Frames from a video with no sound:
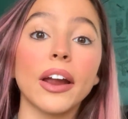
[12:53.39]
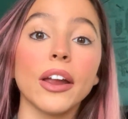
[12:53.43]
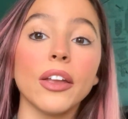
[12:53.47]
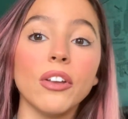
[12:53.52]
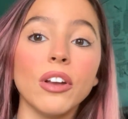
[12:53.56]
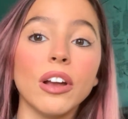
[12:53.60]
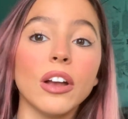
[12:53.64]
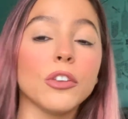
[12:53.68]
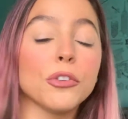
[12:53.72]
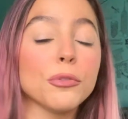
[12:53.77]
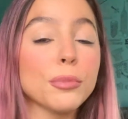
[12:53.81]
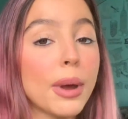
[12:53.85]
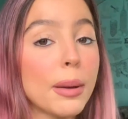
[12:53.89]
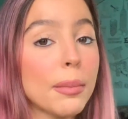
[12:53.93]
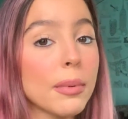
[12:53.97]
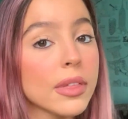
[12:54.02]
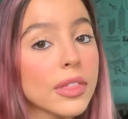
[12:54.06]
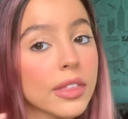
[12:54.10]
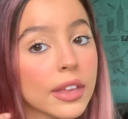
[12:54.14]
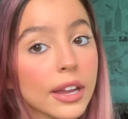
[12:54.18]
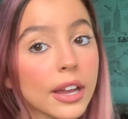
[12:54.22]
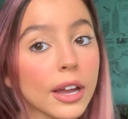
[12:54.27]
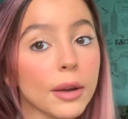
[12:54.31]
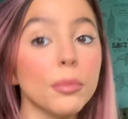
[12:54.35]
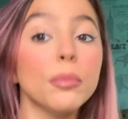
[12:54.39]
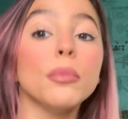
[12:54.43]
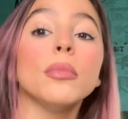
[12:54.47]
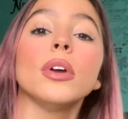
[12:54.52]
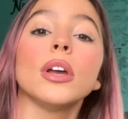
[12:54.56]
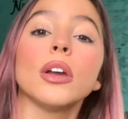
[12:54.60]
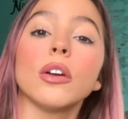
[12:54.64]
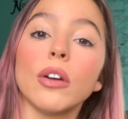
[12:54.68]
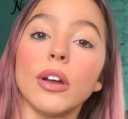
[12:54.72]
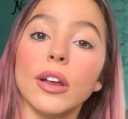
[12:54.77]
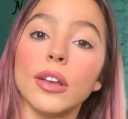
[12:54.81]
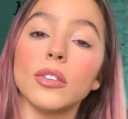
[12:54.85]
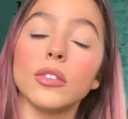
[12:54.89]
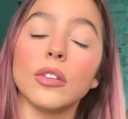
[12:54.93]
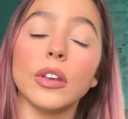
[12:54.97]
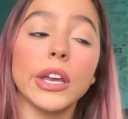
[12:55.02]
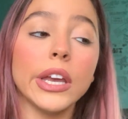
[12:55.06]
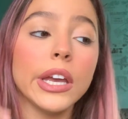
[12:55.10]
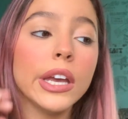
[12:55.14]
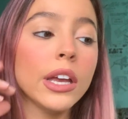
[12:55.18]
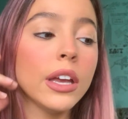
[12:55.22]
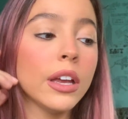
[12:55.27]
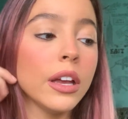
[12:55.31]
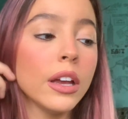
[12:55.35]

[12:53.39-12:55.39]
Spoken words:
You guys probably think I'm crazy.